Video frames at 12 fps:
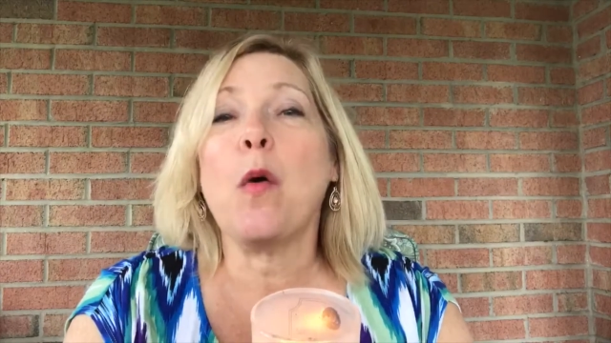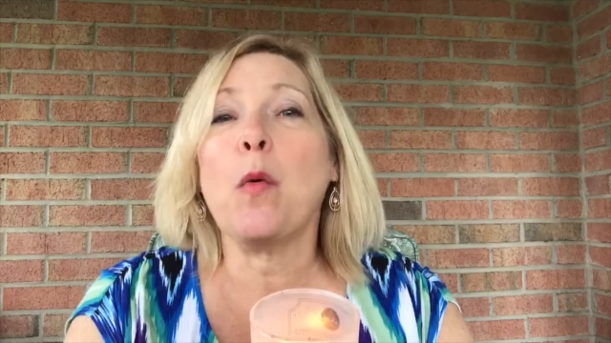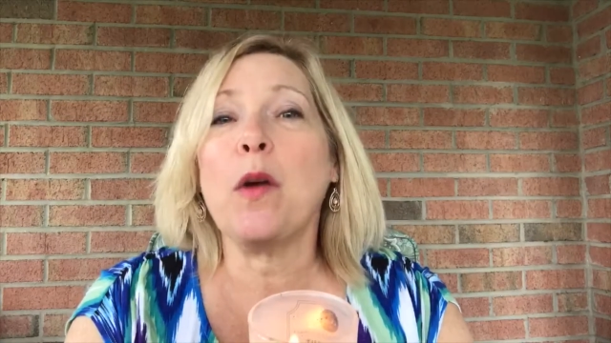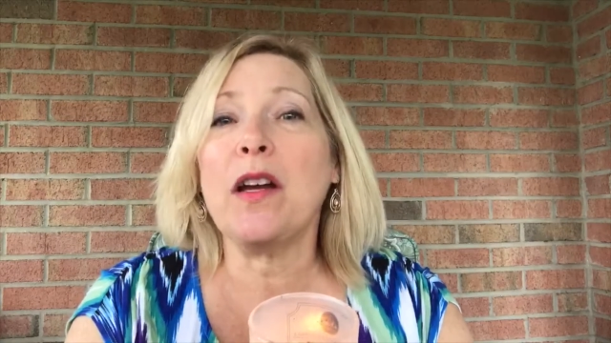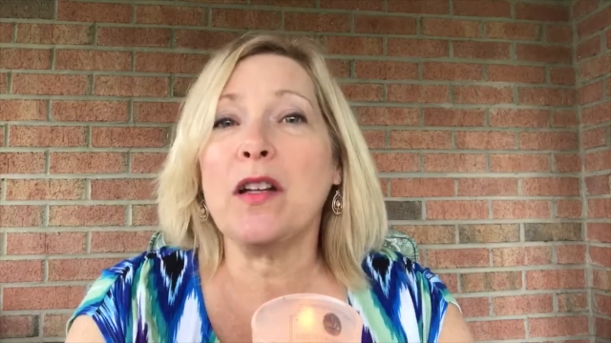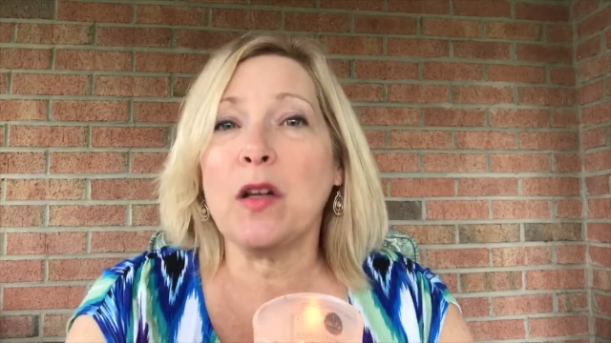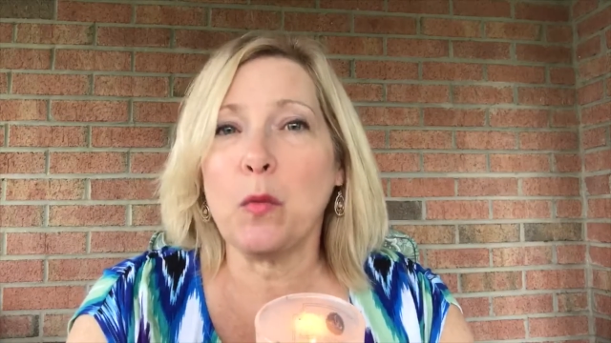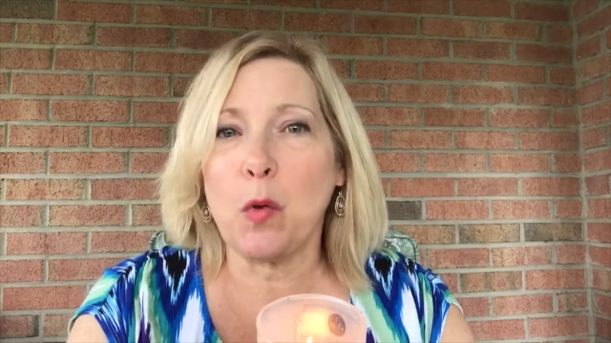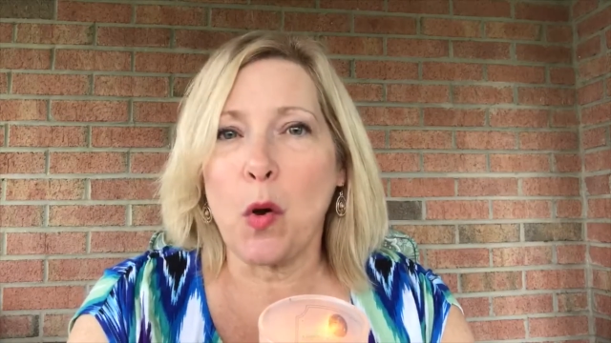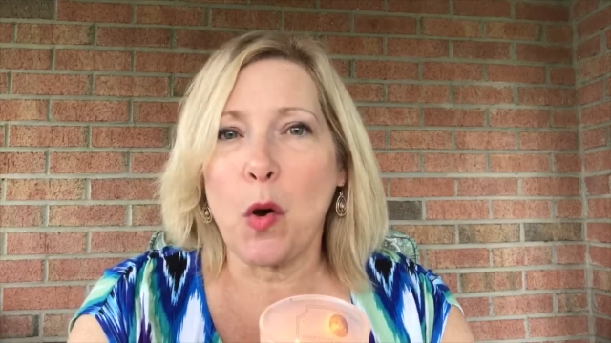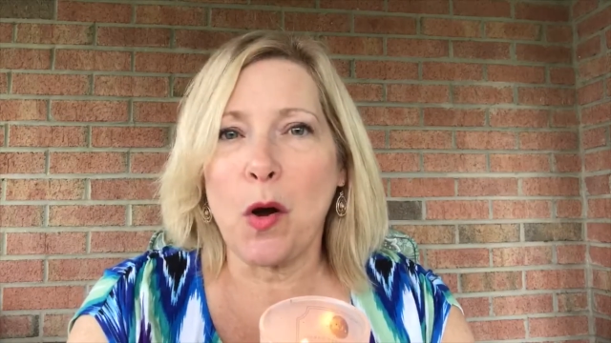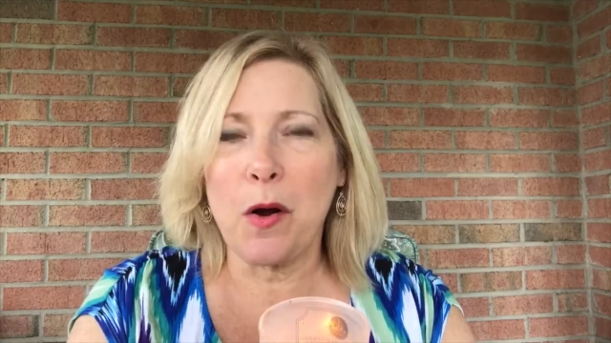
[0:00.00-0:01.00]
will
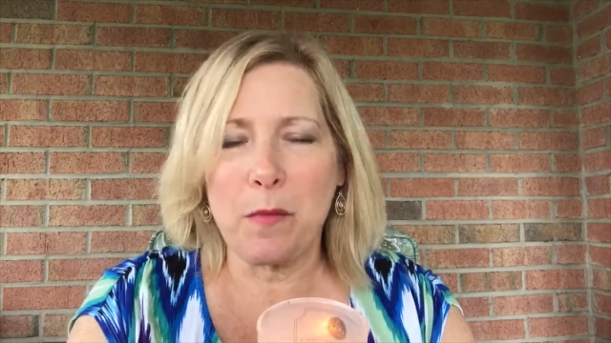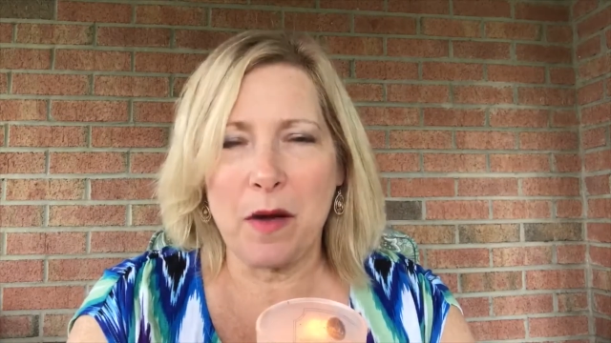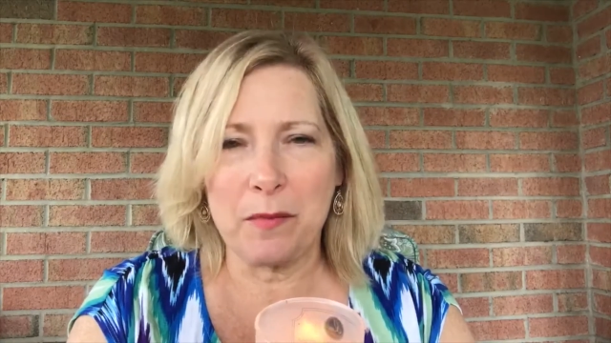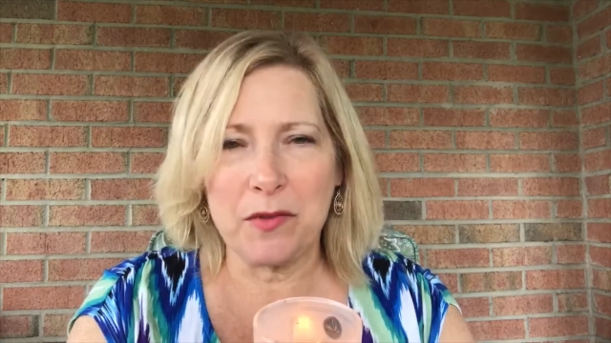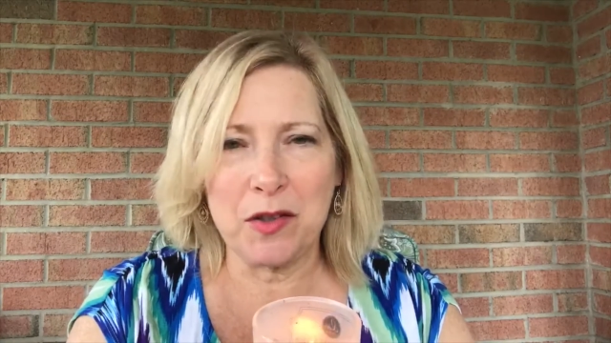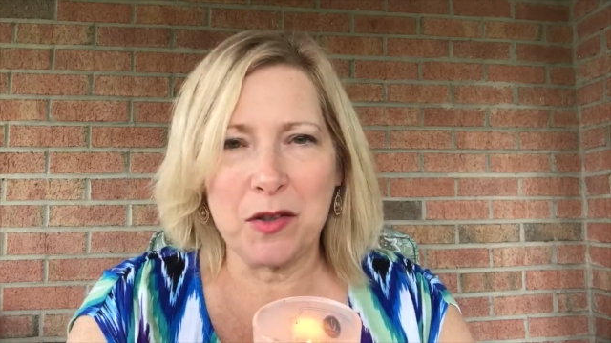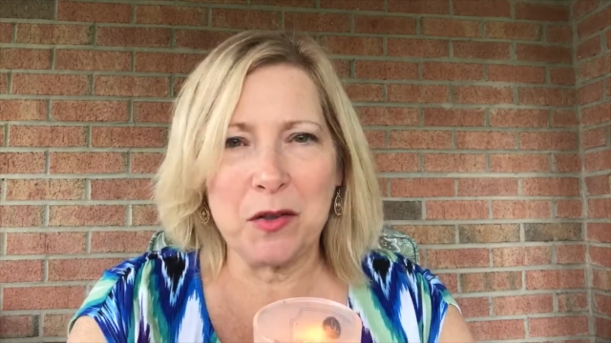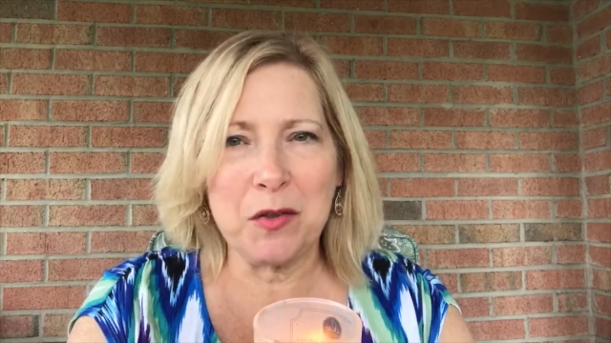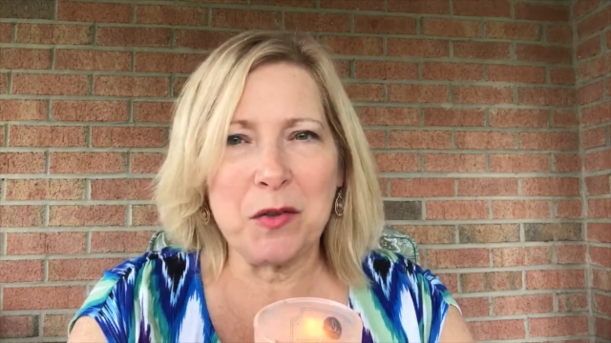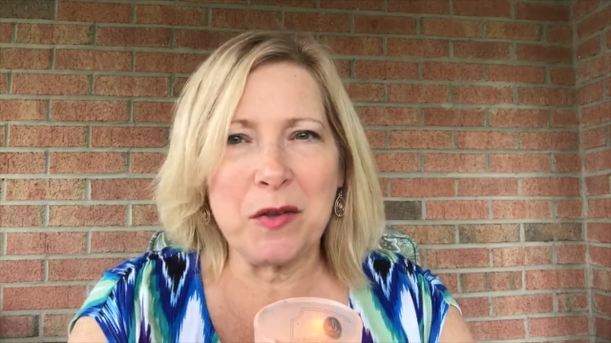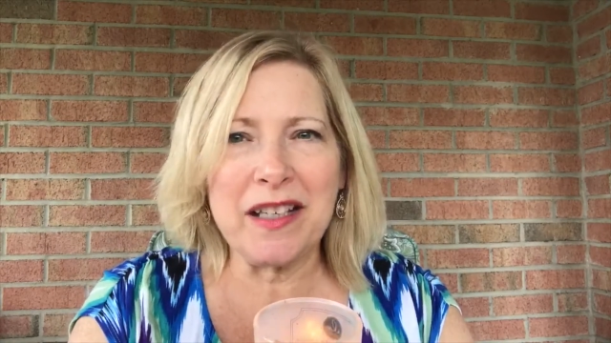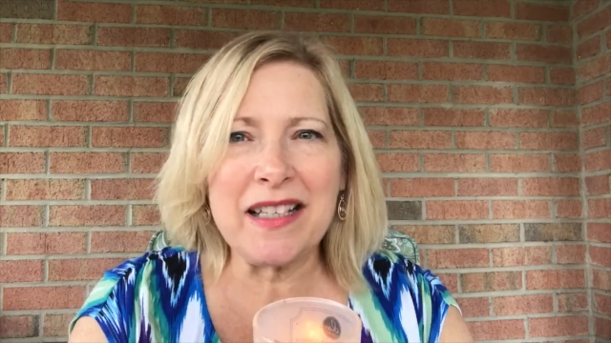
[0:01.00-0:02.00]
warm up
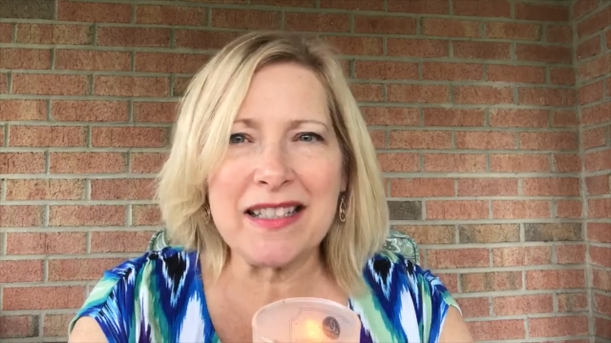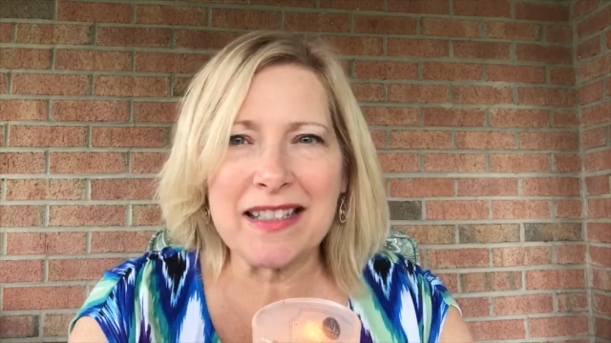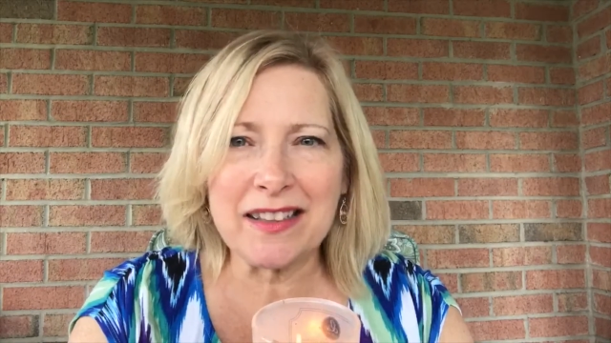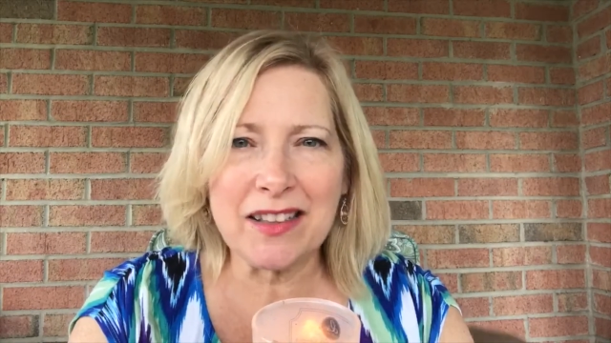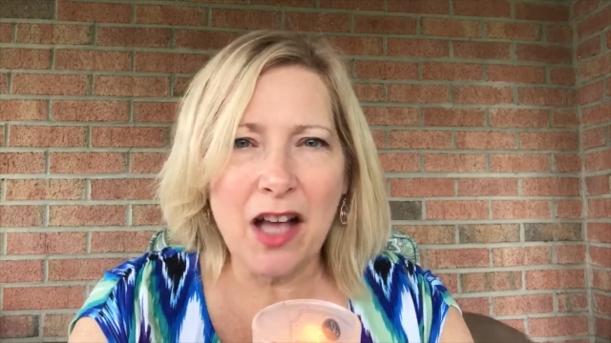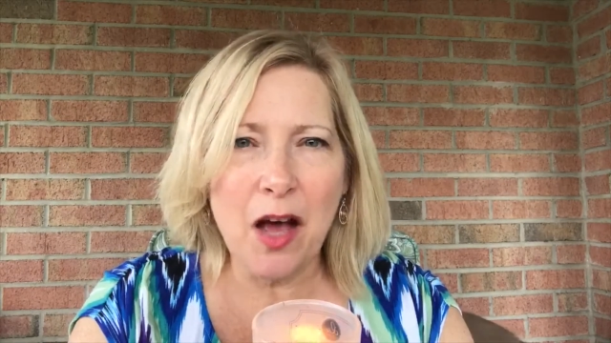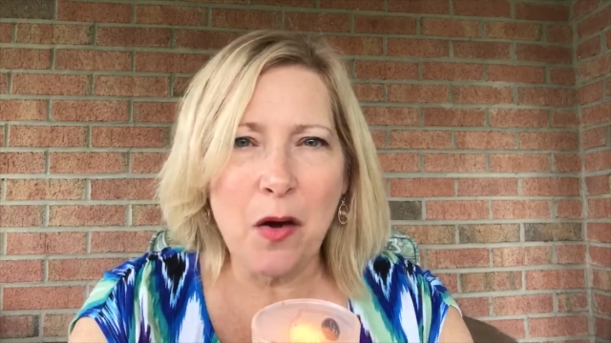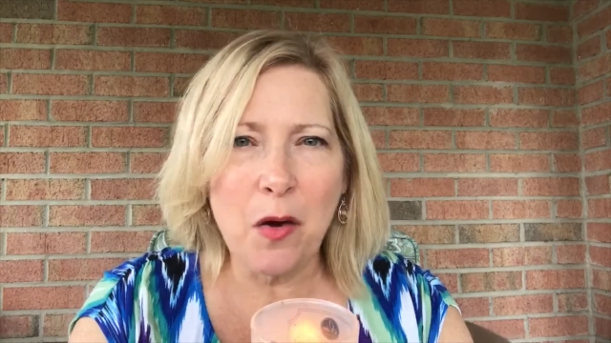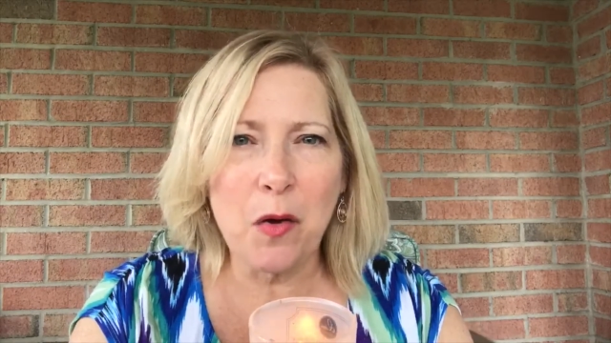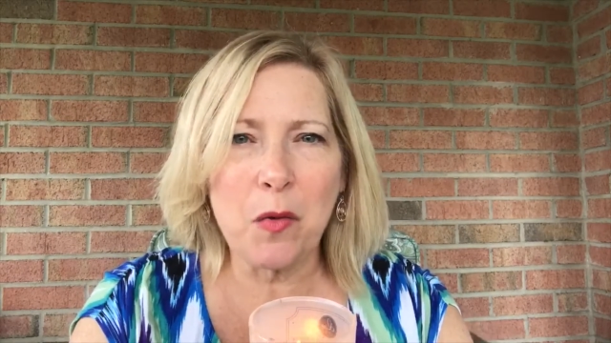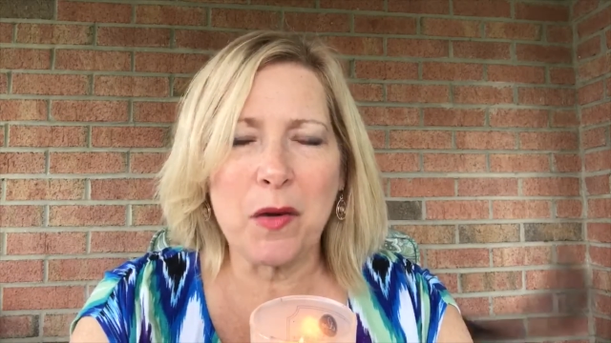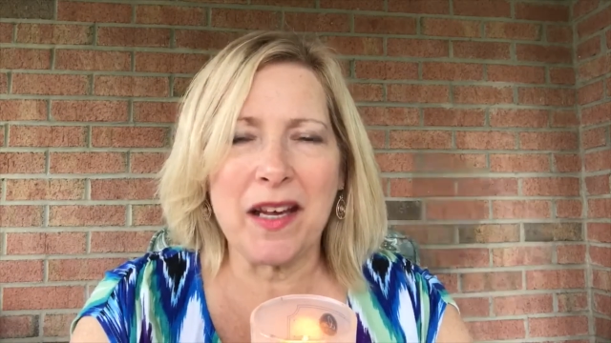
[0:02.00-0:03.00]
to its
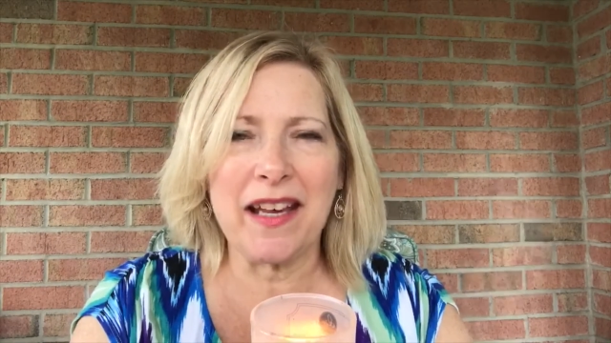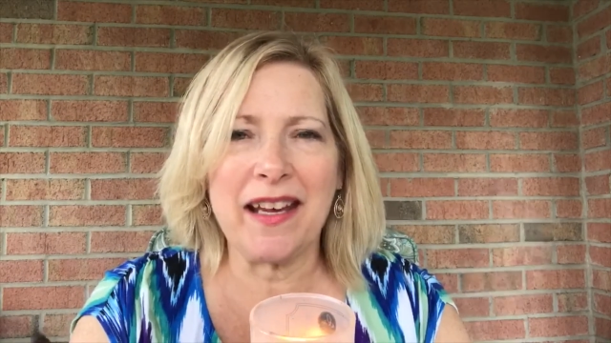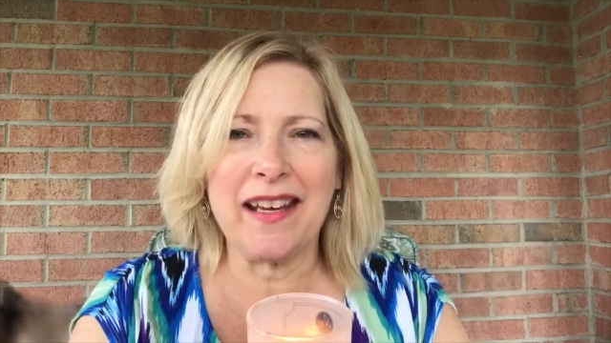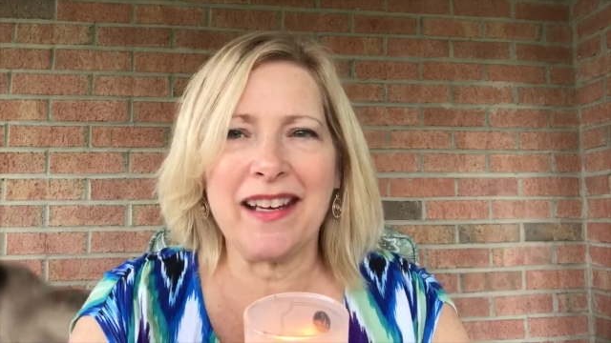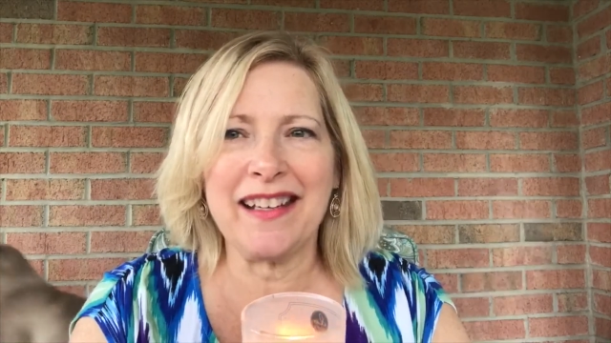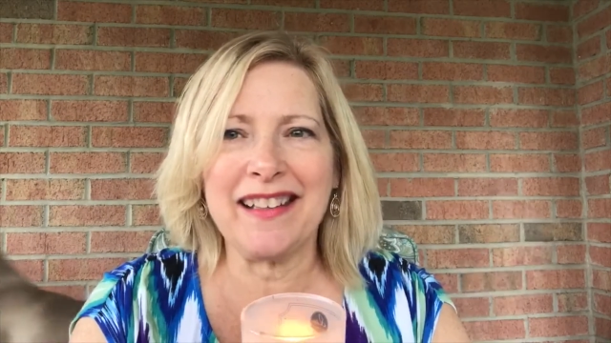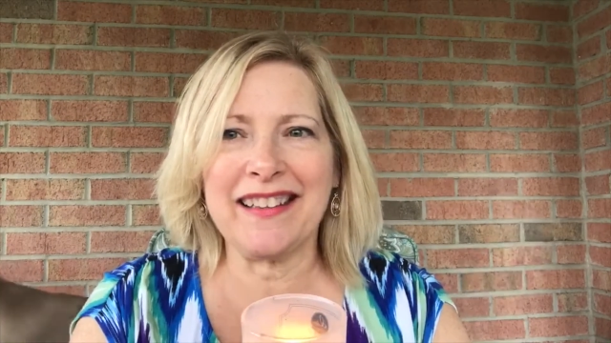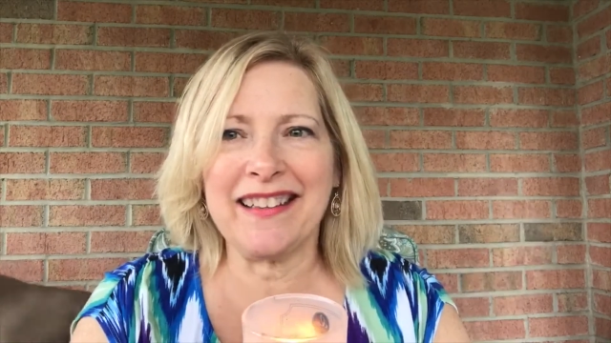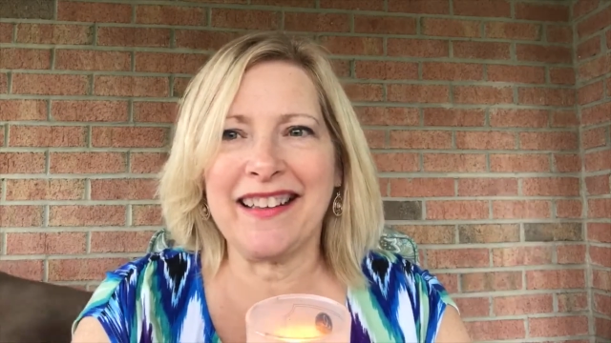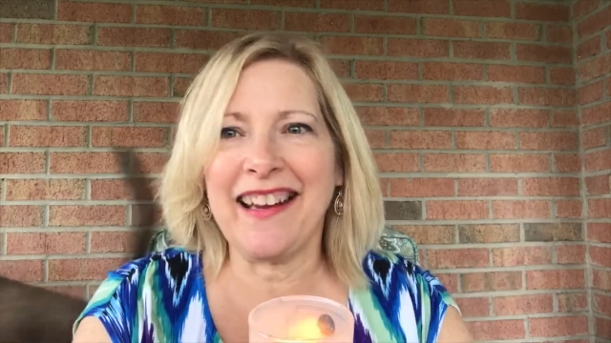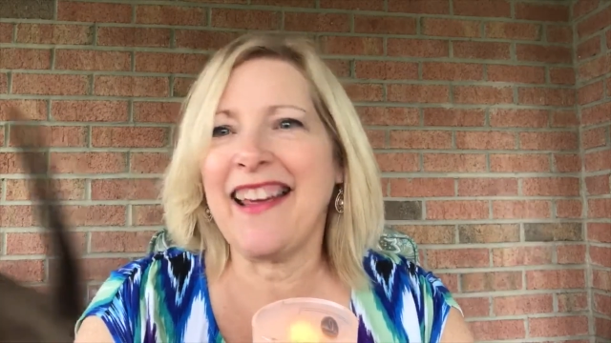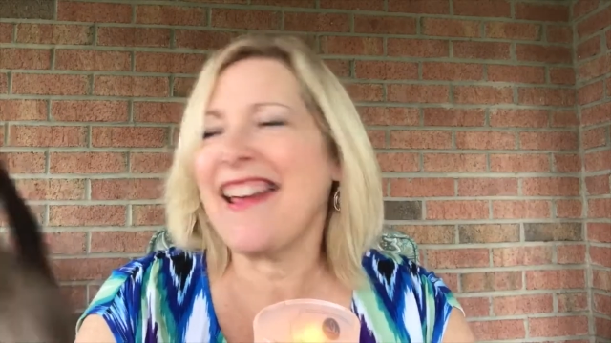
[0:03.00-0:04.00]

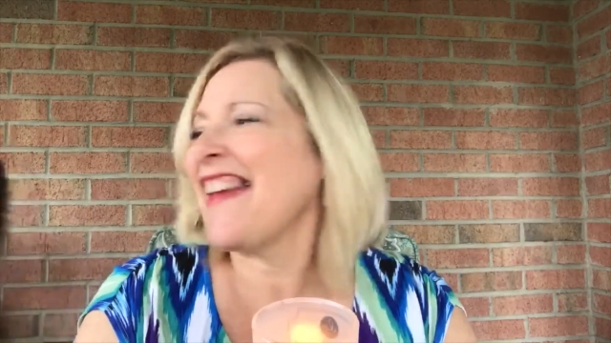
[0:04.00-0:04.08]
glowing.